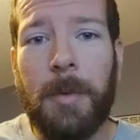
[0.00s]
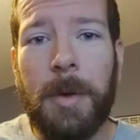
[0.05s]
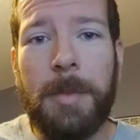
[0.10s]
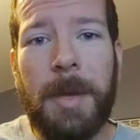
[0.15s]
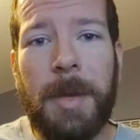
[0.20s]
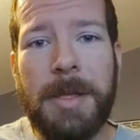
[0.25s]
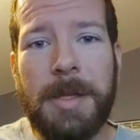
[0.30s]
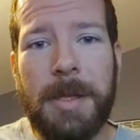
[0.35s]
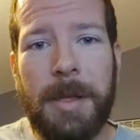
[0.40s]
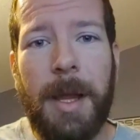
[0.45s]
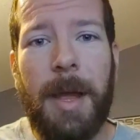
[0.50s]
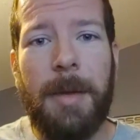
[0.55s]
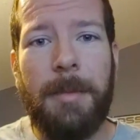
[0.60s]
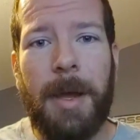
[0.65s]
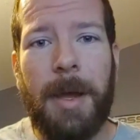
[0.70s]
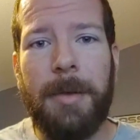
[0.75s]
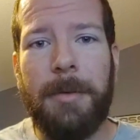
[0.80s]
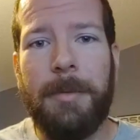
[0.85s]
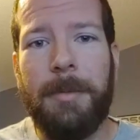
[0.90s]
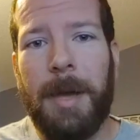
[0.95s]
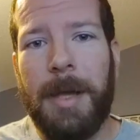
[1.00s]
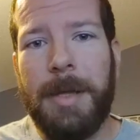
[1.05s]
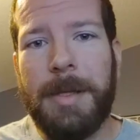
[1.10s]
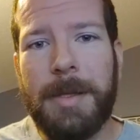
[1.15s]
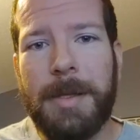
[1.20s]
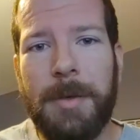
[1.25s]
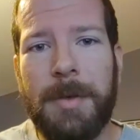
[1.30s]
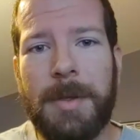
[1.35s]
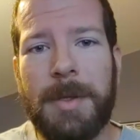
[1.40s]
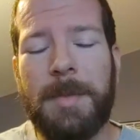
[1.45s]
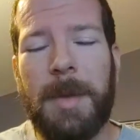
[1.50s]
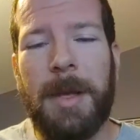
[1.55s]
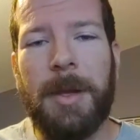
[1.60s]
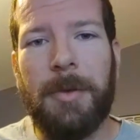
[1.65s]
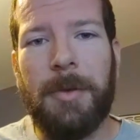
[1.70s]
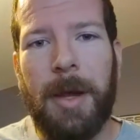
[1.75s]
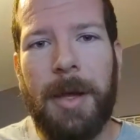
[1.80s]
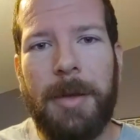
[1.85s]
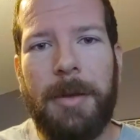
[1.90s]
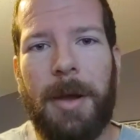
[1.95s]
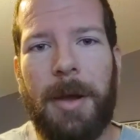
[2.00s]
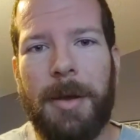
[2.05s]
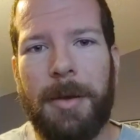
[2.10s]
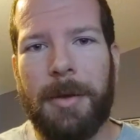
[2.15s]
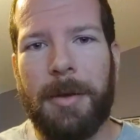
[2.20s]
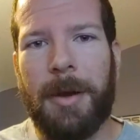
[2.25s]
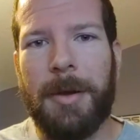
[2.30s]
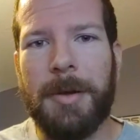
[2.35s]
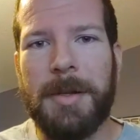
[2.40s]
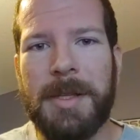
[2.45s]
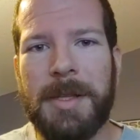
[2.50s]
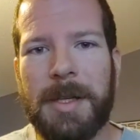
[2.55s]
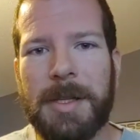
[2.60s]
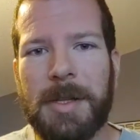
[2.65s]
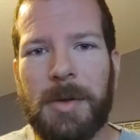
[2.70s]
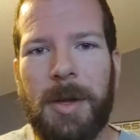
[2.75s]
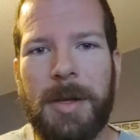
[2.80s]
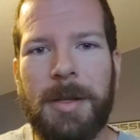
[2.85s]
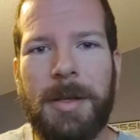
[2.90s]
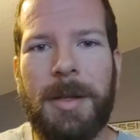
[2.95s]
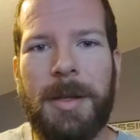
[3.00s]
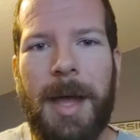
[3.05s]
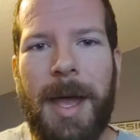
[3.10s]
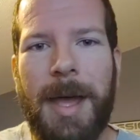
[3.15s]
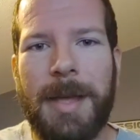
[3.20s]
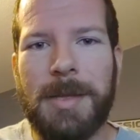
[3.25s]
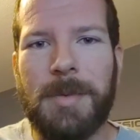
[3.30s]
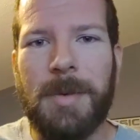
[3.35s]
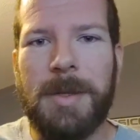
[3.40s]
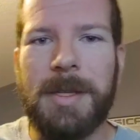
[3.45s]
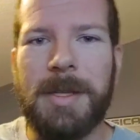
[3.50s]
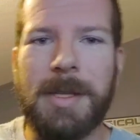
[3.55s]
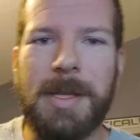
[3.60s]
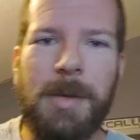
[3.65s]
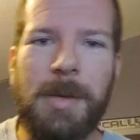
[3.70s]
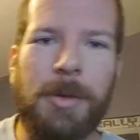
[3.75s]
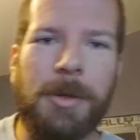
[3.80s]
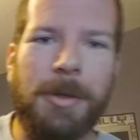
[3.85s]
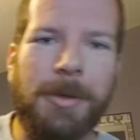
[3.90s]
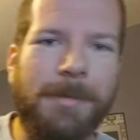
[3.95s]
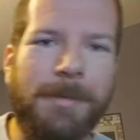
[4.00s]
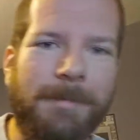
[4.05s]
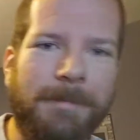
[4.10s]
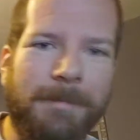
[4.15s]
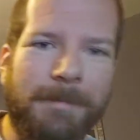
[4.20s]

with my students, our sixth grade class went to SeaWorld.